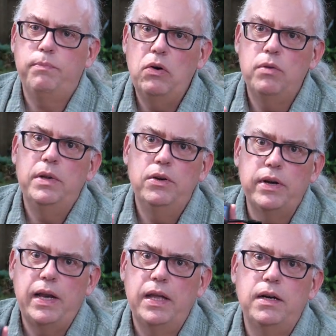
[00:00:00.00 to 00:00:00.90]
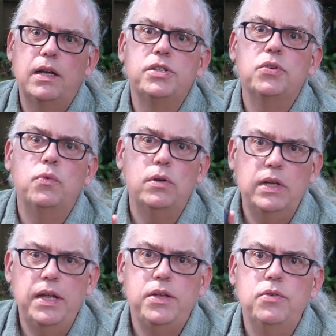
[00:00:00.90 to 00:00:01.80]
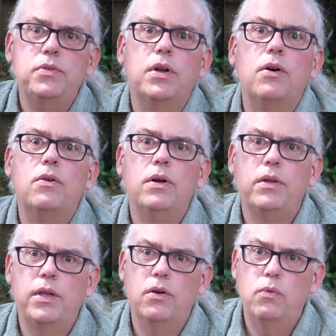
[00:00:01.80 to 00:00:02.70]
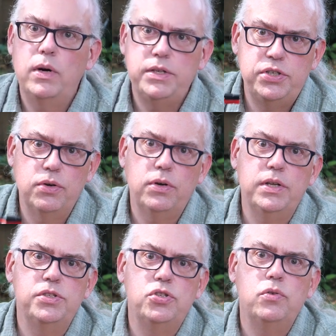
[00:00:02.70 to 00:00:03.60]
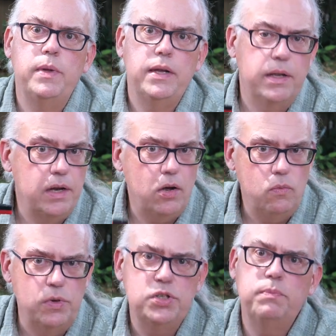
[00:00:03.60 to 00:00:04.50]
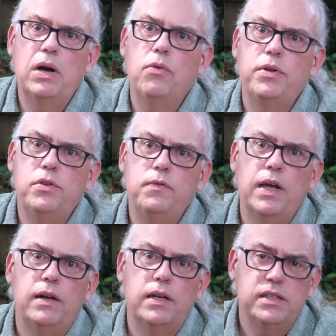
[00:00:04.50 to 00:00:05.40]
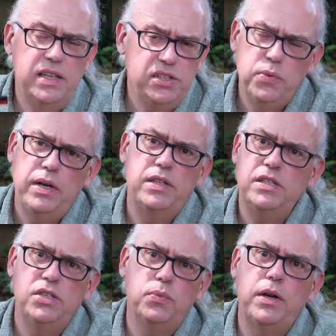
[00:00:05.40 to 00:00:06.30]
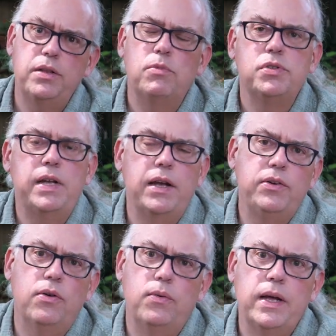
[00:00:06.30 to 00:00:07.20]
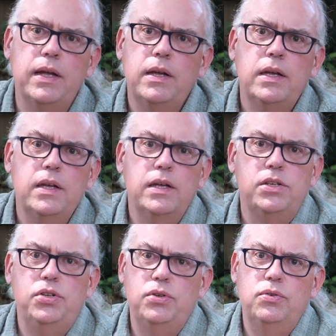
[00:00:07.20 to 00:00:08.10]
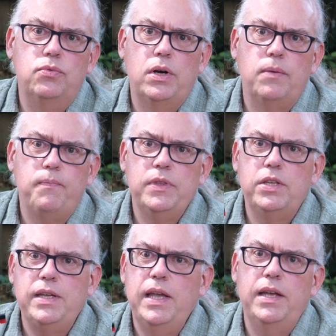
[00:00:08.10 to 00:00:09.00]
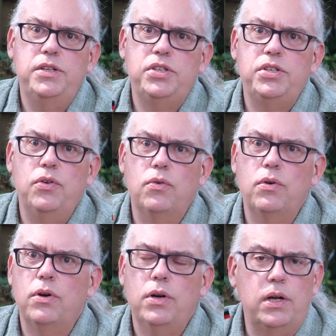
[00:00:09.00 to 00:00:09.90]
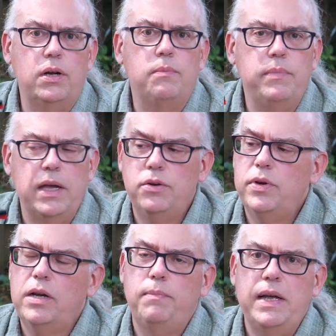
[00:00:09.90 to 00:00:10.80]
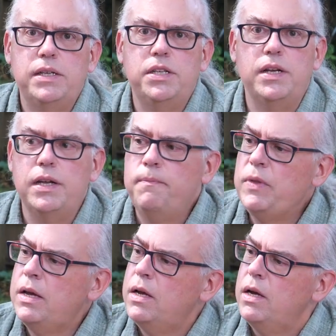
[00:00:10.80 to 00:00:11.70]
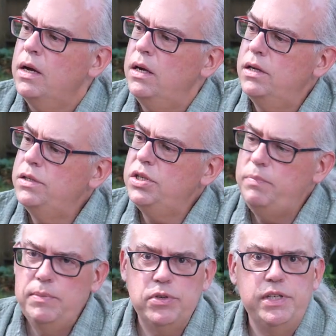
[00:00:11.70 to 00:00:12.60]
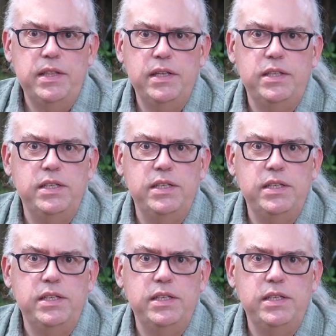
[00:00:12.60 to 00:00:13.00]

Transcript: power meter and analyzer will let you know, you know, what you're consuming and how much power you've got left. That's really, this is really the most accurate way to, um, to gauge your um, battery capacity. Uh, some people say that